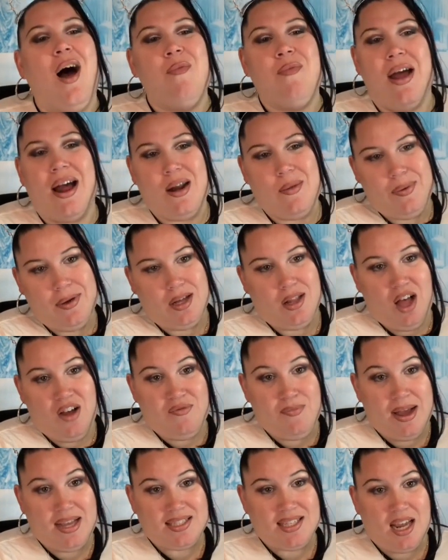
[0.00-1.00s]
I'm not a peel
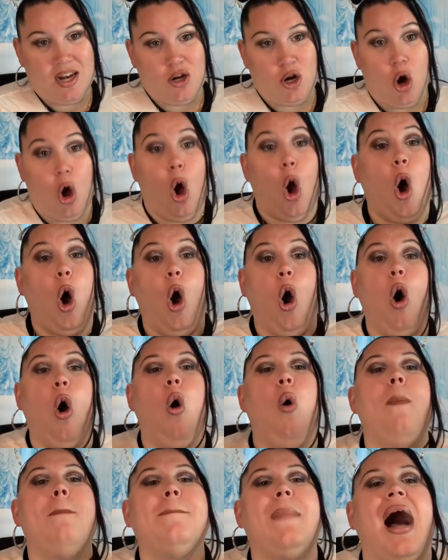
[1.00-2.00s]
off mask kind of girl.
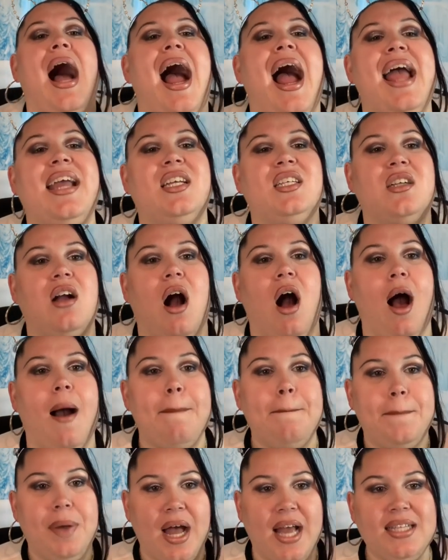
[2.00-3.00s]
Oh my
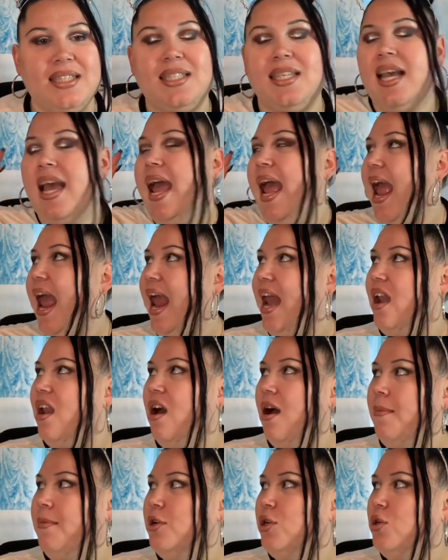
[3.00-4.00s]
God. But, and
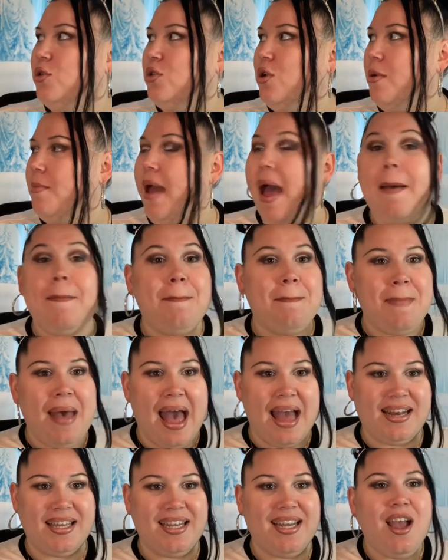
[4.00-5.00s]
um, who's on
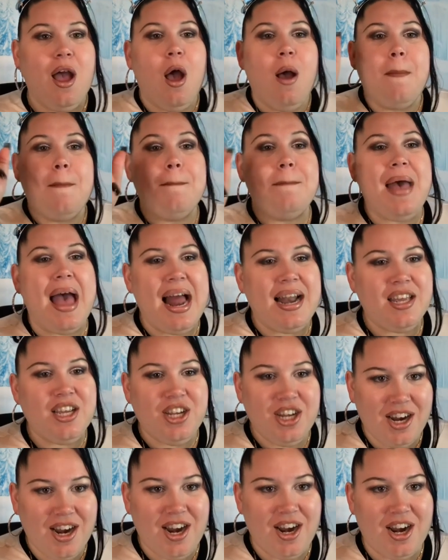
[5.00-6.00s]
Maddie? Maddie
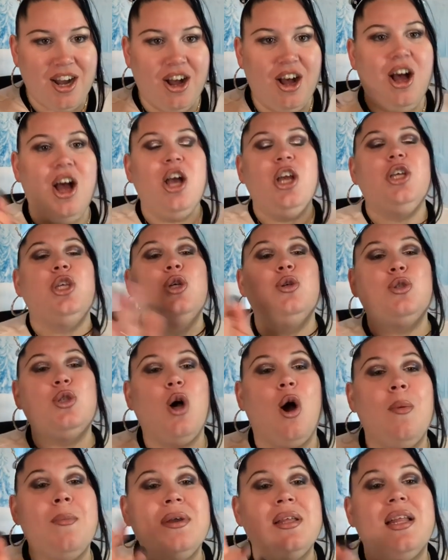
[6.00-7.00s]
girl, you
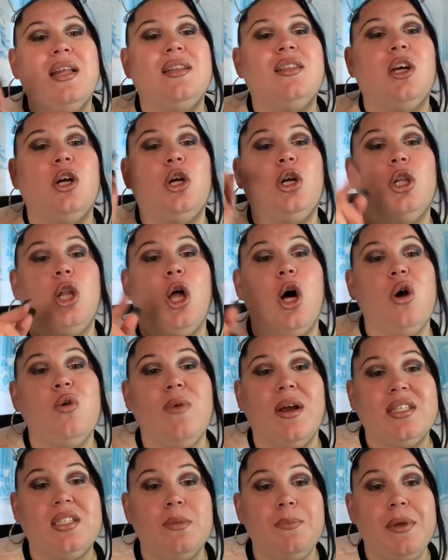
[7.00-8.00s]
told me that the glow
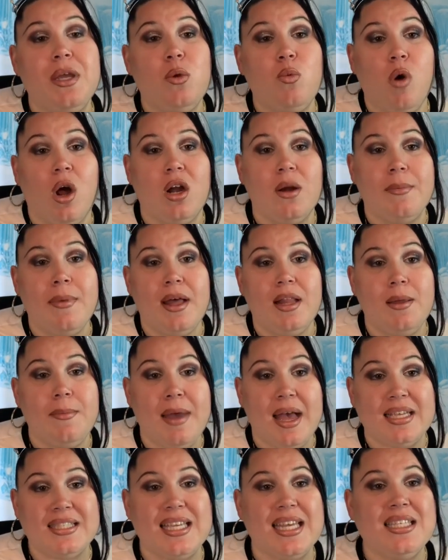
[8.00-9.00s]
recipe watermelon
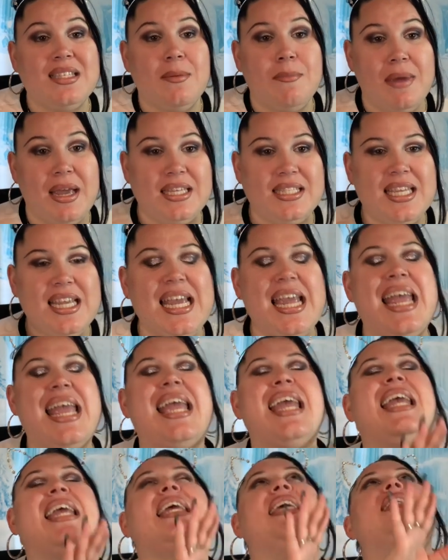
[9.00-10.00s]
mask is amazing.
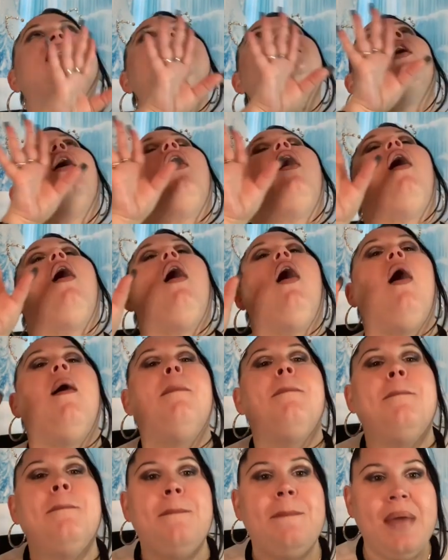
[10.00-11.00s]
It is
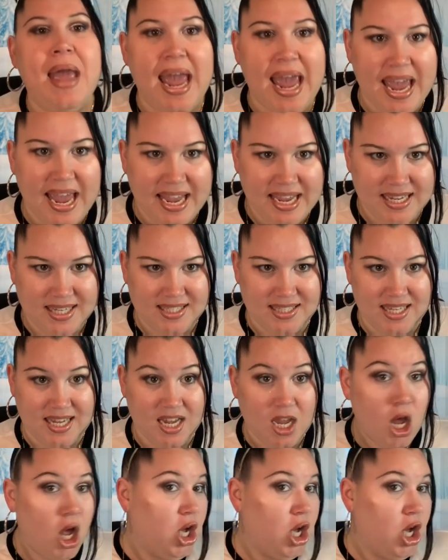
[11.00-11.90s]
amazing.